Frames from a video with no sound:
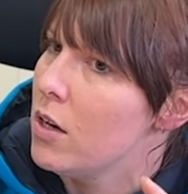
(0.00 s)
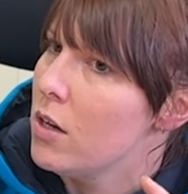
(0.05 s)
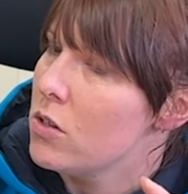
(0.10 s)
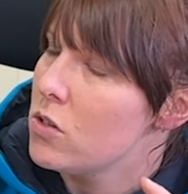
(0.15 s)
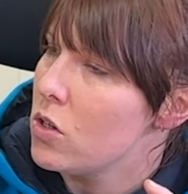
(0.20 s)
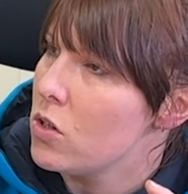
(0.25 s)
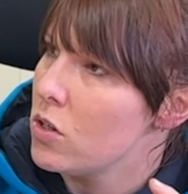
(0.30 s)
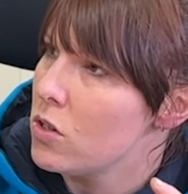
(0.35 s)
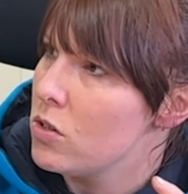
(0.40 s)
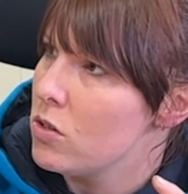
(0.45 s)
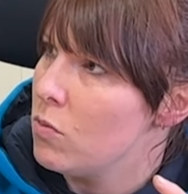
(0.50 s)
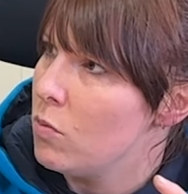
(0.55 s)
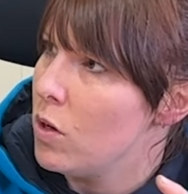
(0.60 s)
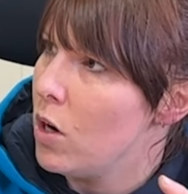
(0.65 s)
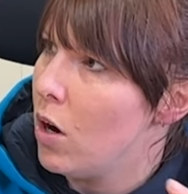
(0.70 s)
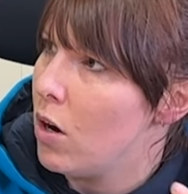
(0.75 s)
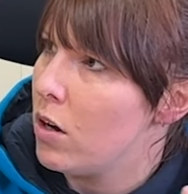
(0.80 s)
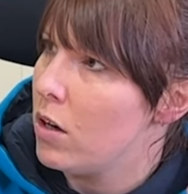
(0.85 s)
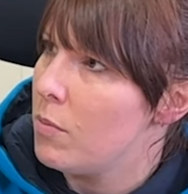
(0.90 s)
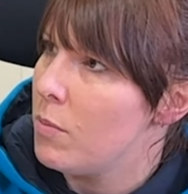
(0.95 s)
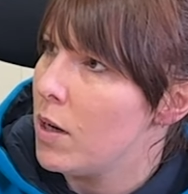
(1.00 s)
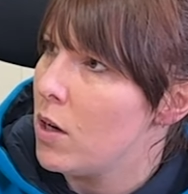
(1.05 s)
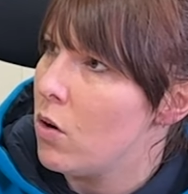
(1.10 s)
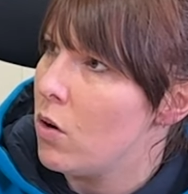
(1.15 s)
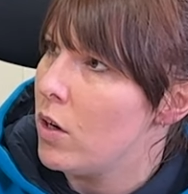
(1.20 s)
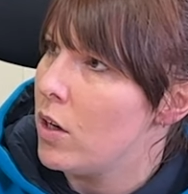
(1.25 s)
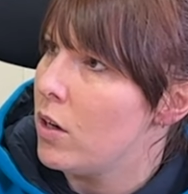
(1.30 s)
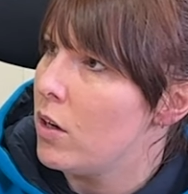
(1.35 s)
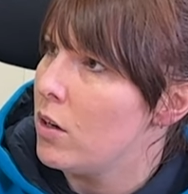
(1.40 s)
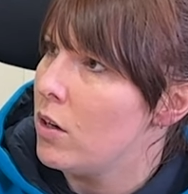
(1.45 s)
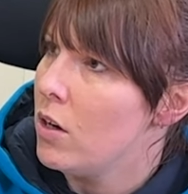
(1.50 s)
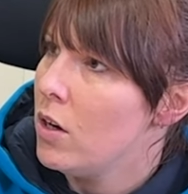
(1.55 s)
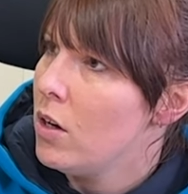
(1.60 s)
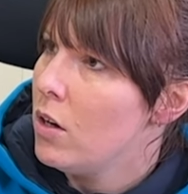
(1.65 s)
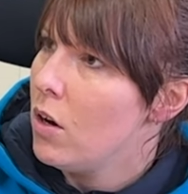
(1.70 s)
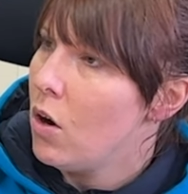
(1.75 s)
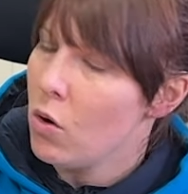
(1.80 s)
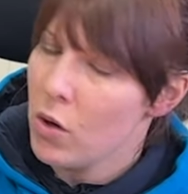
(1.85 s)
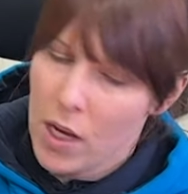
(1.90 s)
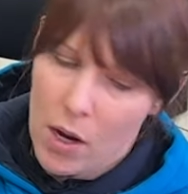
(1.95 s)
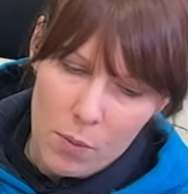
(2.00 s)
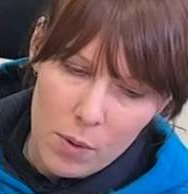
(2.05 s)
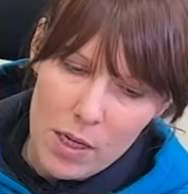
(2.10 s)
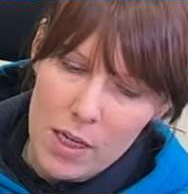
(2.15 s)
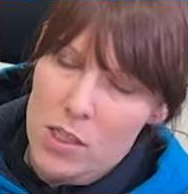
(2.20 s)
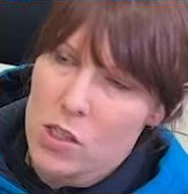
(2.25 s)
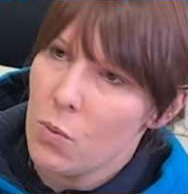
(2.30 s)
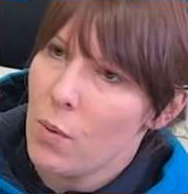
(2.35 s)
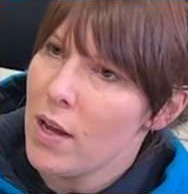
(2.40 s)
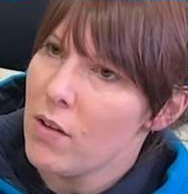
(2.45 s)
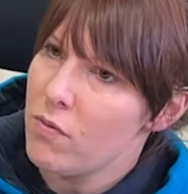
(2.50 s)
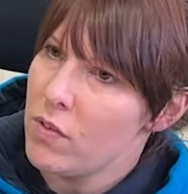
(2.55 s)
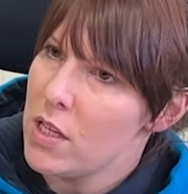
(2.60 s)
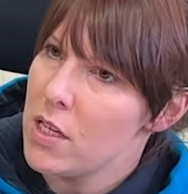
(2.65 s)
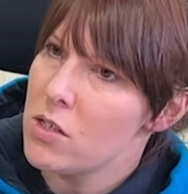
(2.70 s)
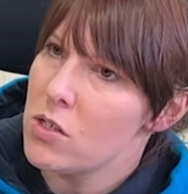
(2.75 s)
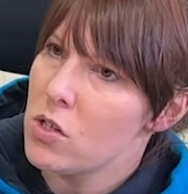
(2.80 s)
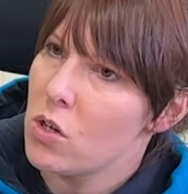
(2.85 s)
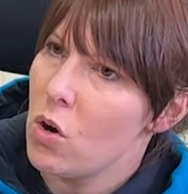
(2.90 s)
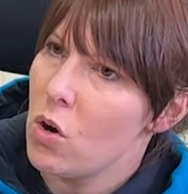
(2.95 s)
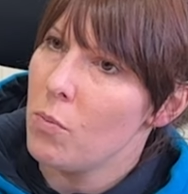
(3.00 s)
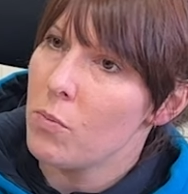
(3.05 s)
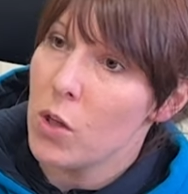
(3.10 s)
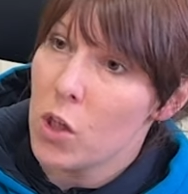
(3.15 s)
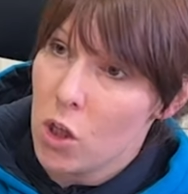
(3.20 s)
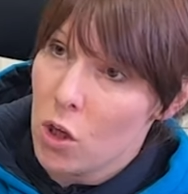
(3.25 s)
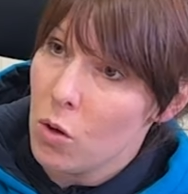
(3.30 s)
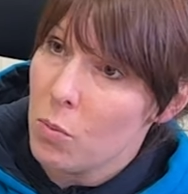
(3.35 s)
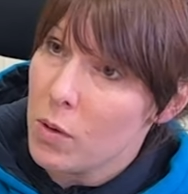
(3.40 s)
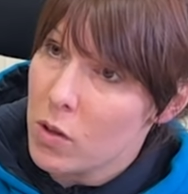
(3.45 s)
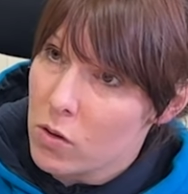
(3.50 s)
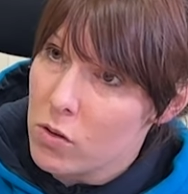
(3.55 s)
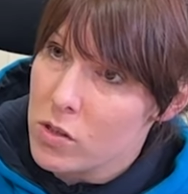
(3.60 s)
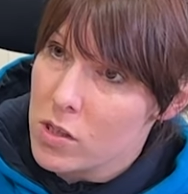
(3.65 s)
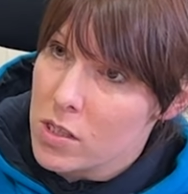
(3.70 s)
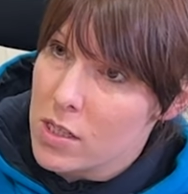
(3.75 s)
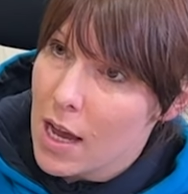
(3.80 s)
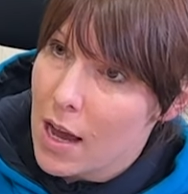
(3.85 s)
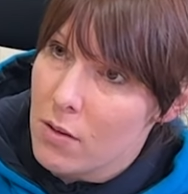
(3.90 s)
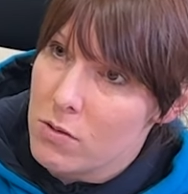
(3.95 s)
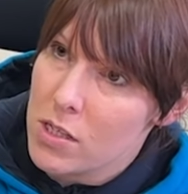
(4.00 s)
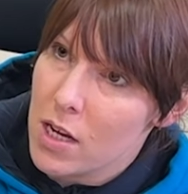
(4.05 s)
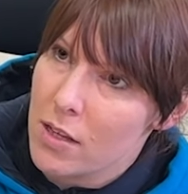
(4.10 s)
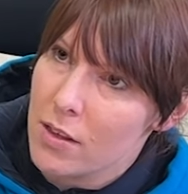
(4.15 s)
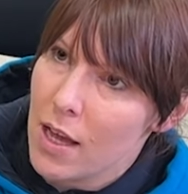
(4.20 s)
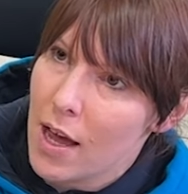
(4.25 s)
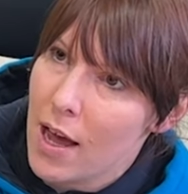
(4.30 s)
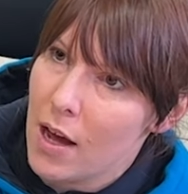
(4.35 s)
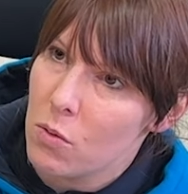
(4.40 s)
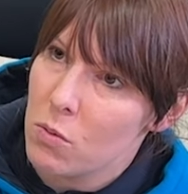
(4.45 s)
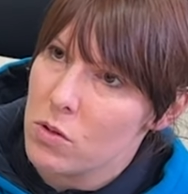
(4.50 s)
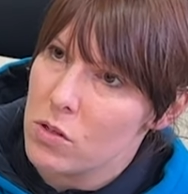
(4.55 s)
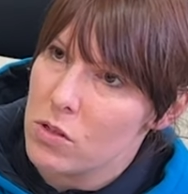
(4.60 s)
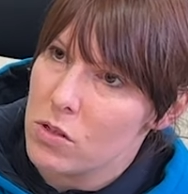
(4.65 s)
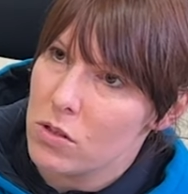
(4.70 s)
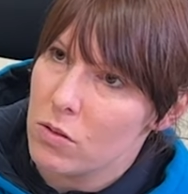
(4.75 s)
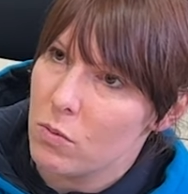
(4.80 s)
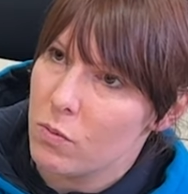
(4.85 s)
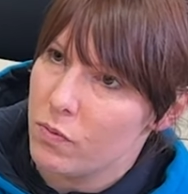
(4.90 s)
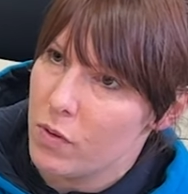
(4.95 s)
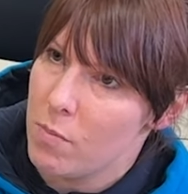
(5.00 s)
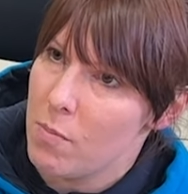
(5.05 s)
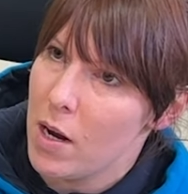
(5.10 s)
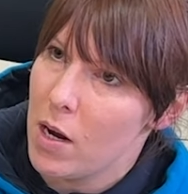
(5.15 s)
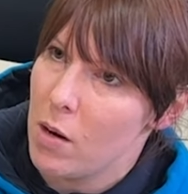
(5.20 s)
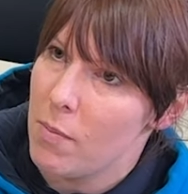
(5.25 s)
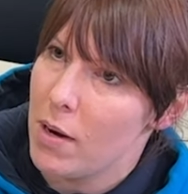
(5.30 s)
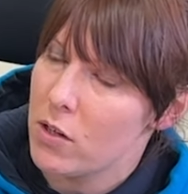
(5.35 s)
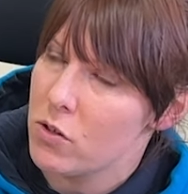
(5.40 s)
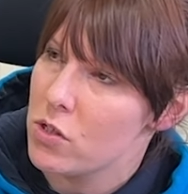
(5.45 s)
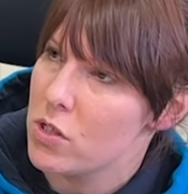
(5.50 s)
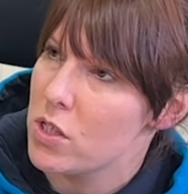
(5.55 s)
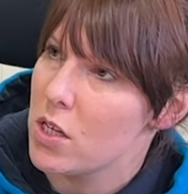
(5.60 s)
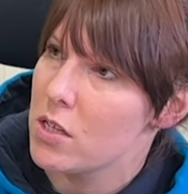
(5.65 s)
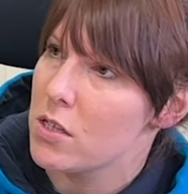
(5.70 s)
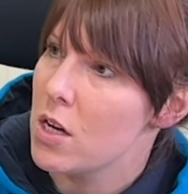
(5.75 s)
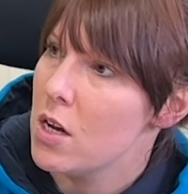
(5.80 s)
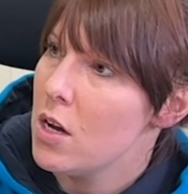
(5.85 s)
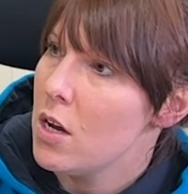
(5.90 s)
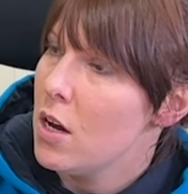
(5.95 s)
So there's we're not going to be going and oh yeah we need to wait for this to The cubicles are sat outside the house from Mayo Mattresses.